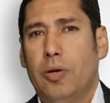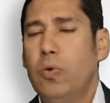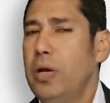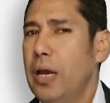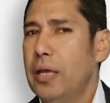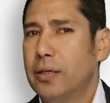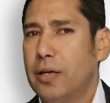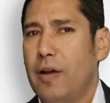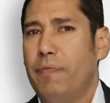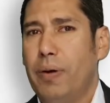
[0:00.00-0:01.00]
We at
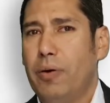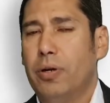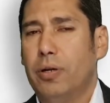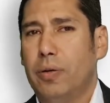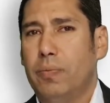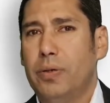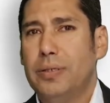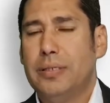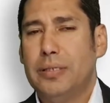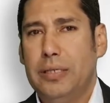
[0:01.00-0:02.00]

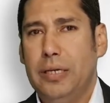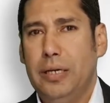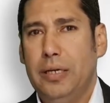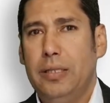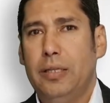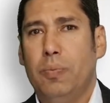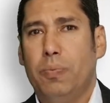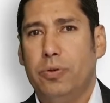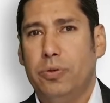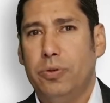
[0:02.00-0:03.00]
KraftPowercon see the
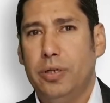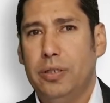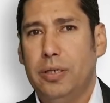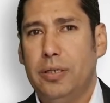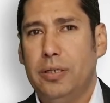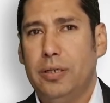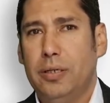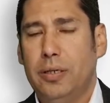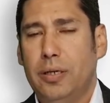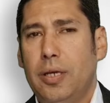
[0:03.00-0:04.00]
opportunities,
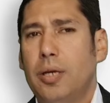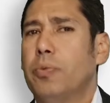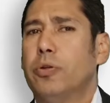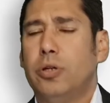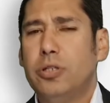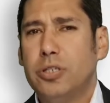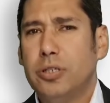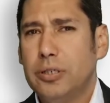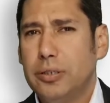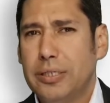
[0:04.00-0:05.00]
but
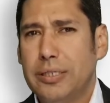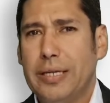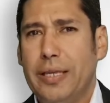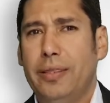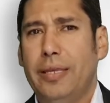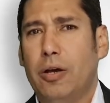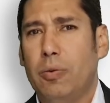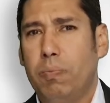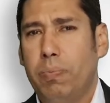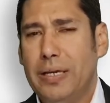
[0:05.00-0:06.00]
also understand the
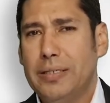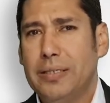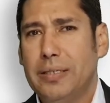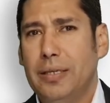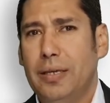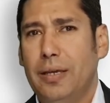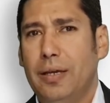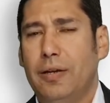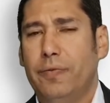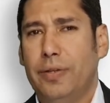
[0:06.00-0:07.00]
complexity
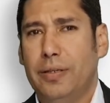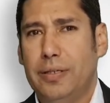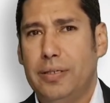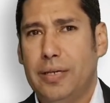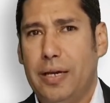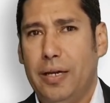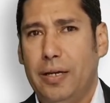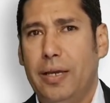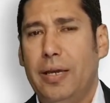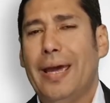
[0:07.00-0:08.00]
of the
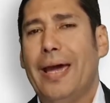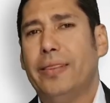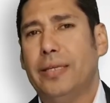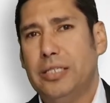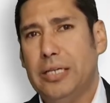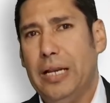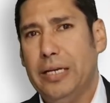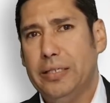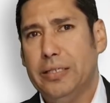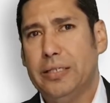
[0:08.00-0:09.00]
design and the
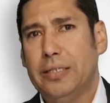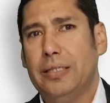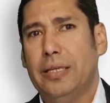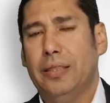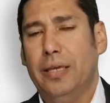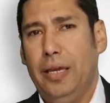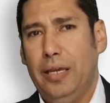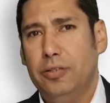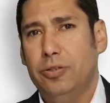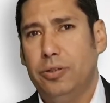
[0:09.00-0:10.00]
challenges that the
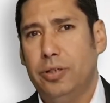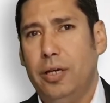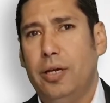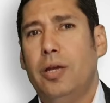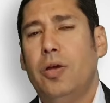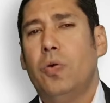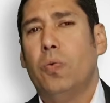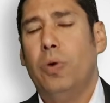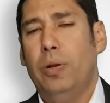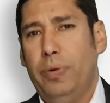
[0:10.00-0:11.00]
industry
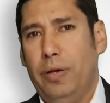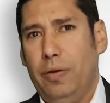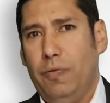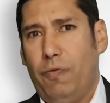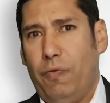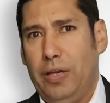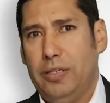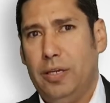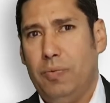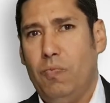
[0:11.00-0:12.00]
will be
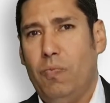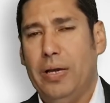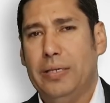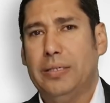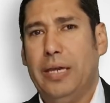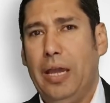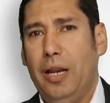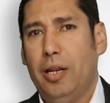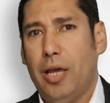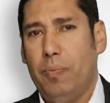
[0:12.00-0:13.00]
facing by
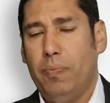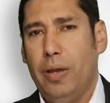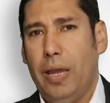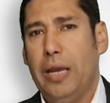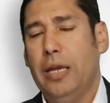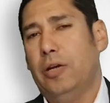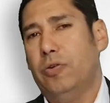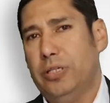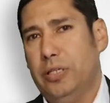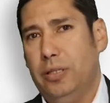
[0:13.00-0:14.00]
scaling up and
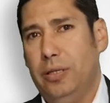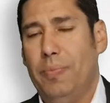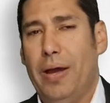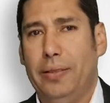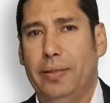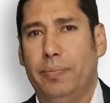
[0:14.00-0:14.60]
increasing demand.